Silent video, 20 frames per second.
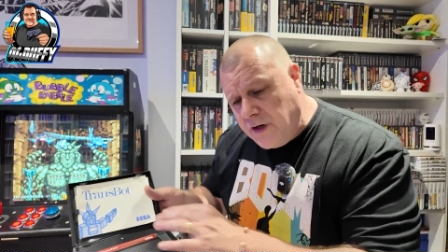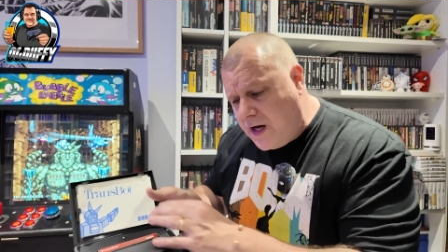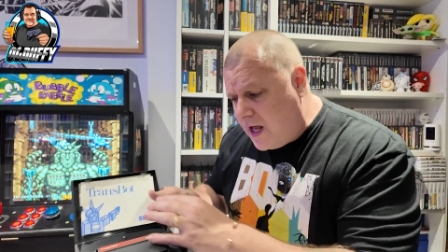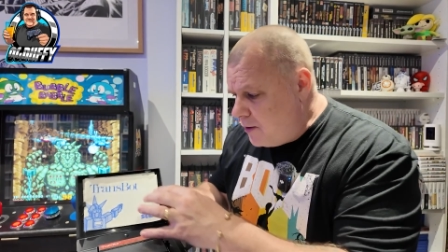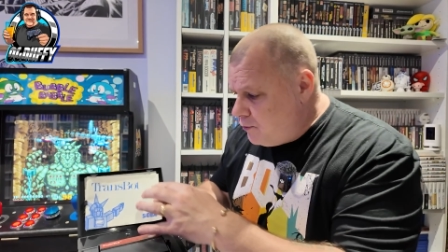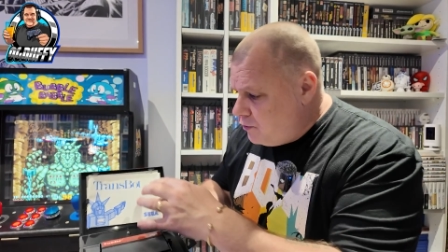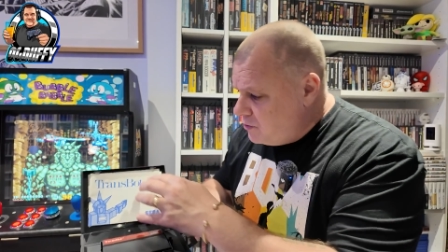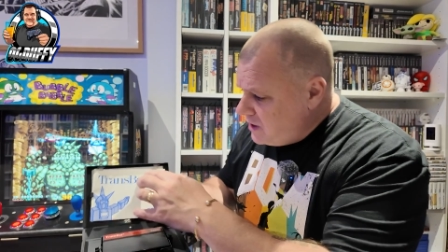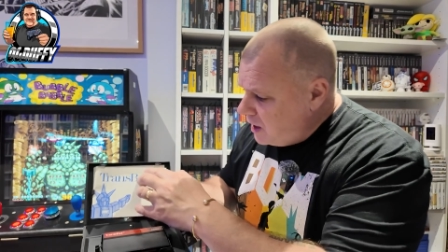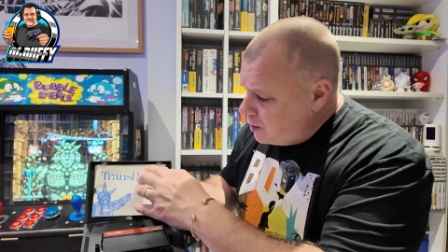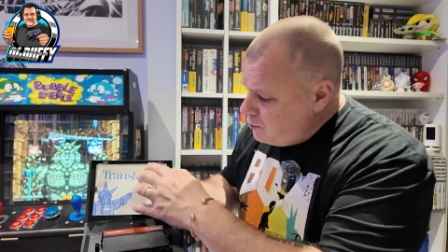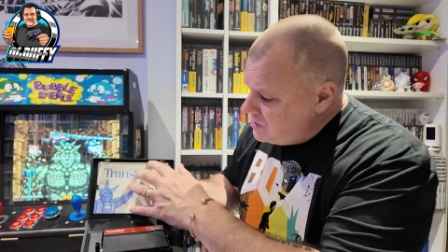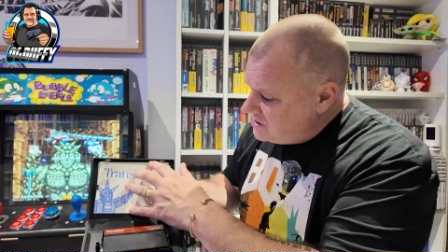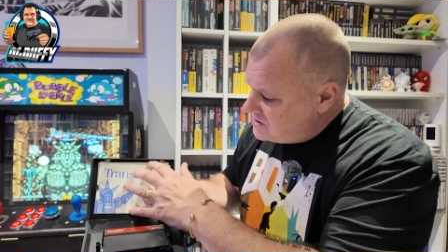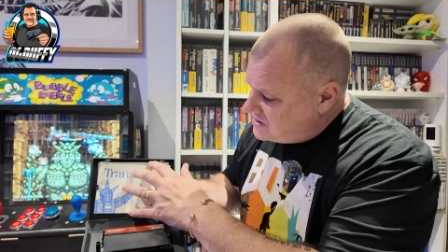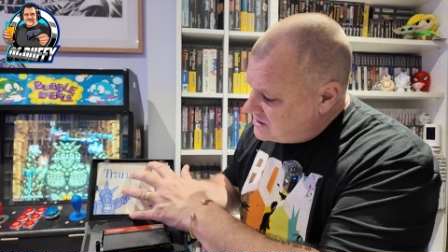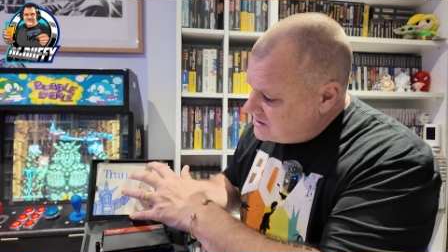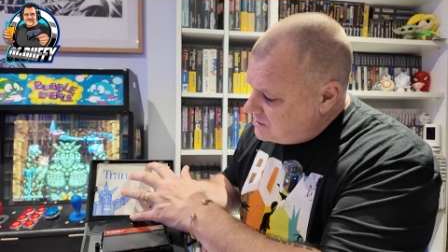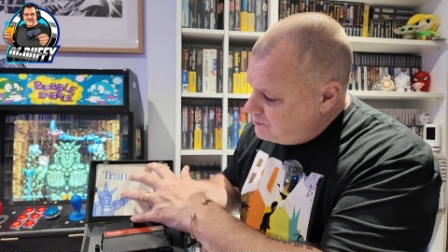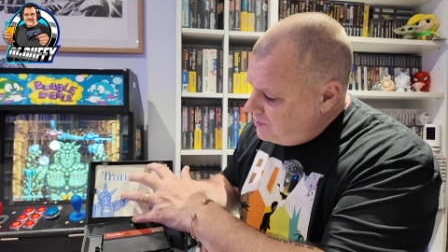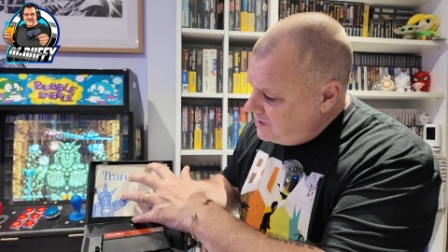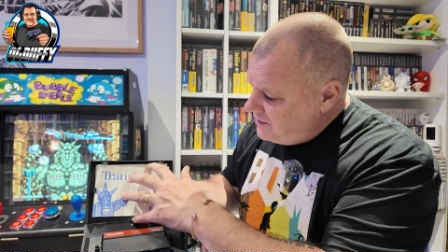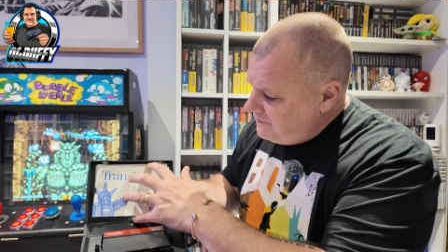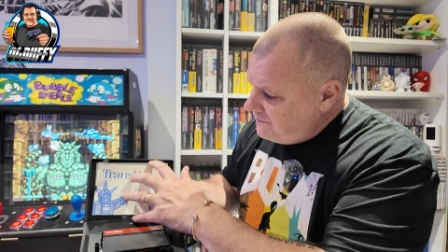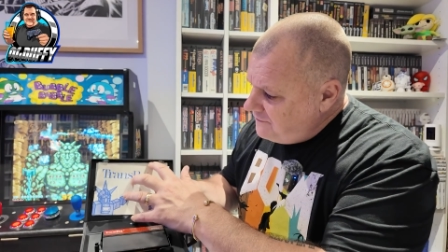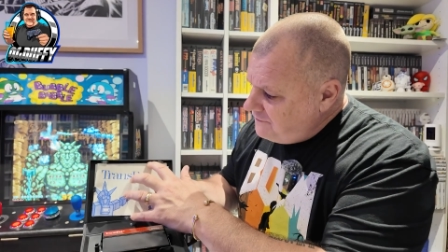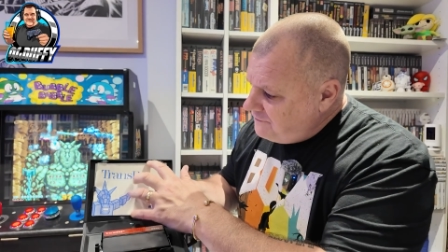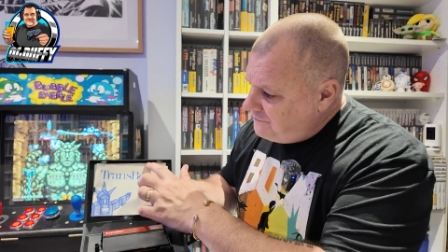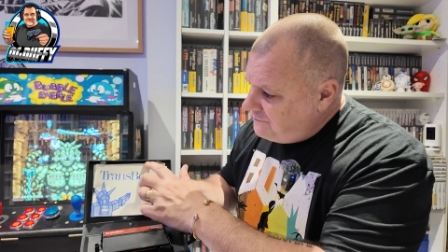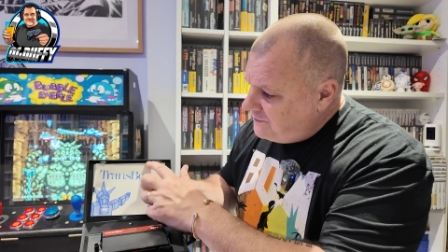there will notice there's a bit of
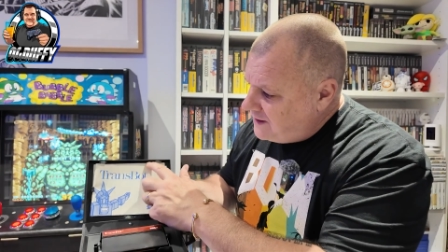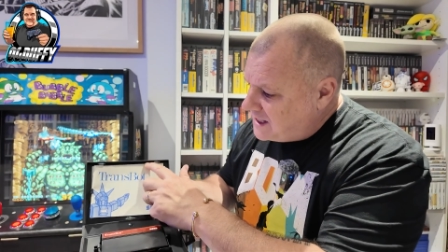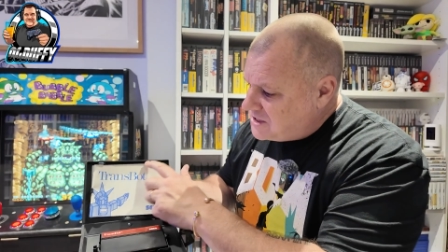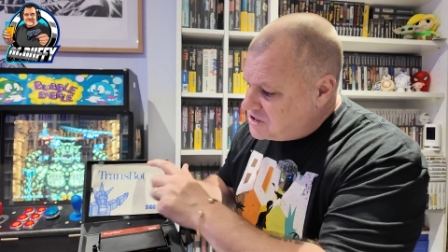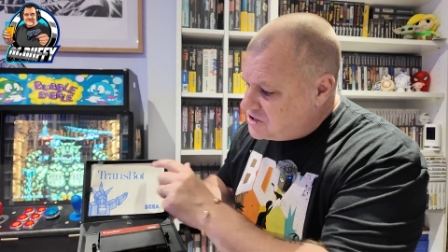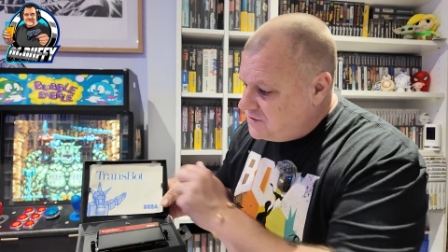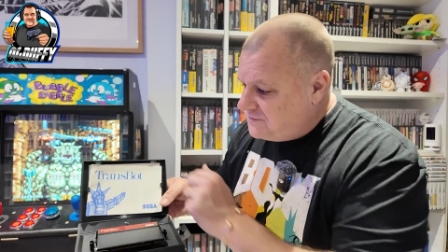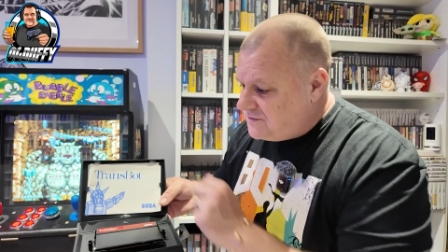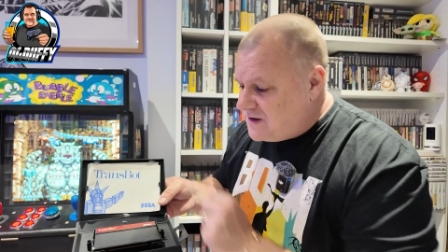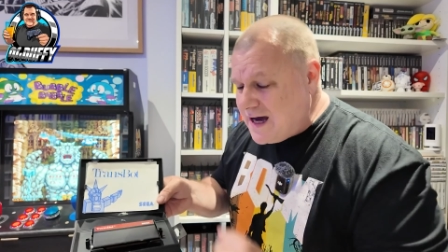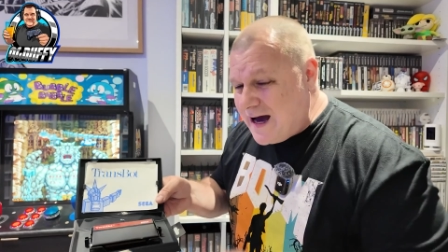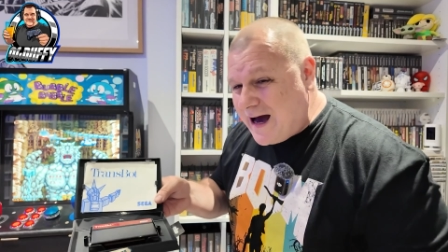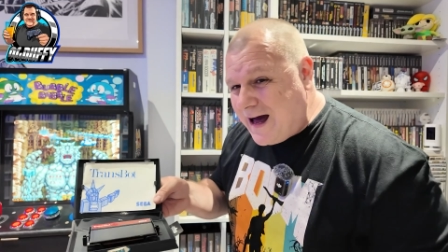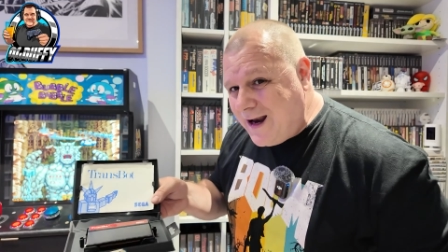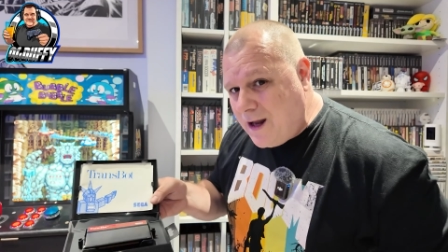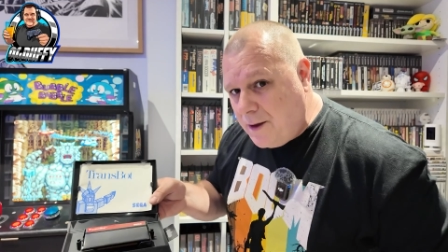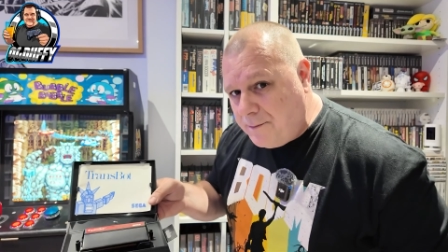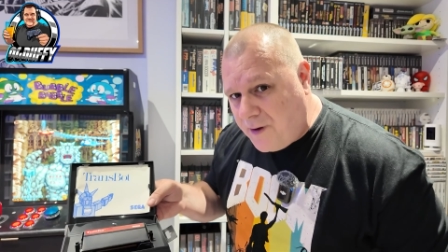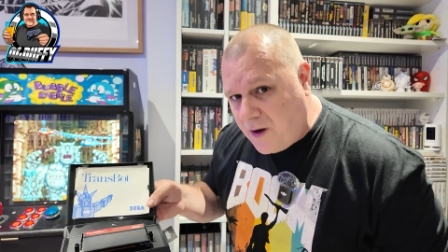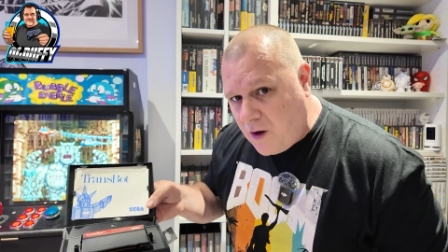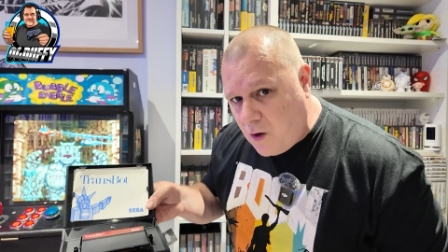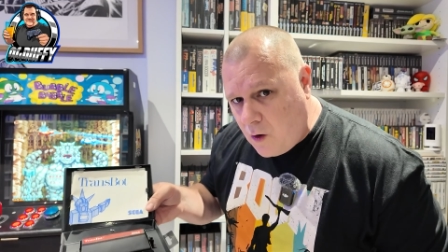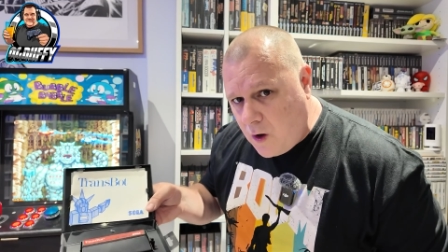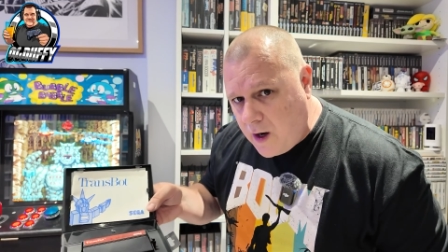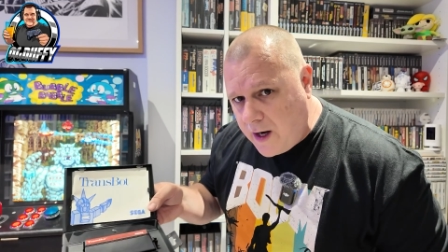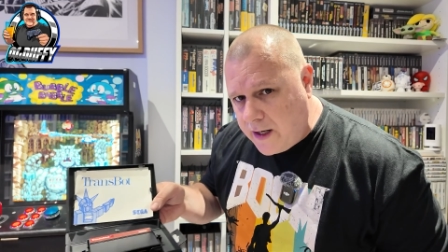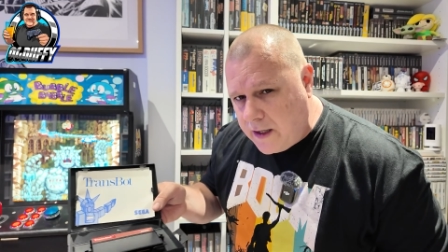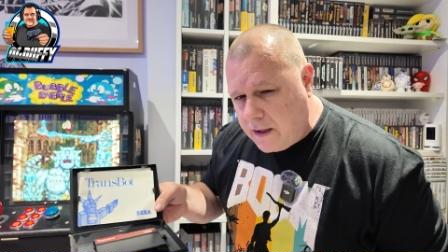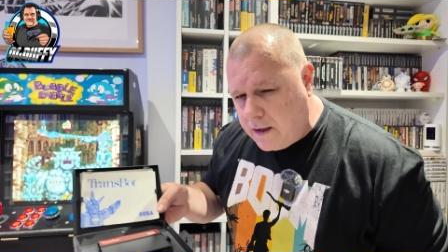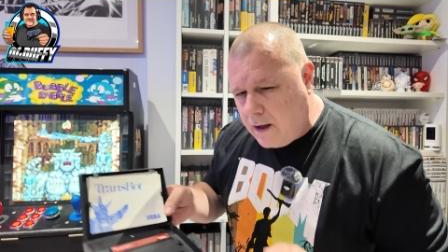a flash of colour
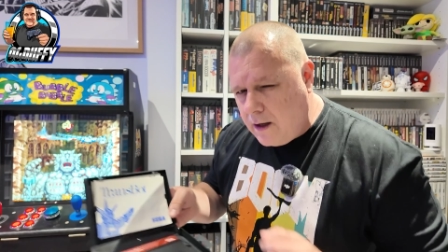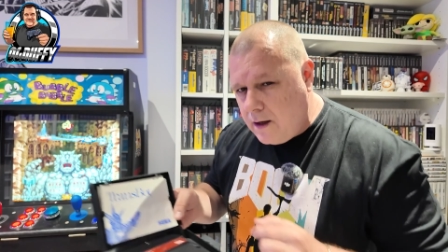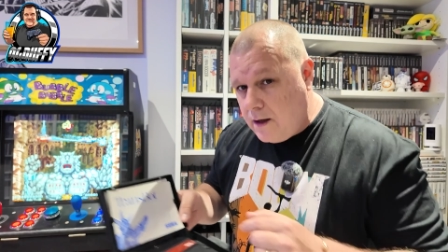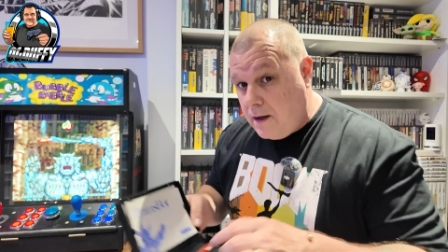behind.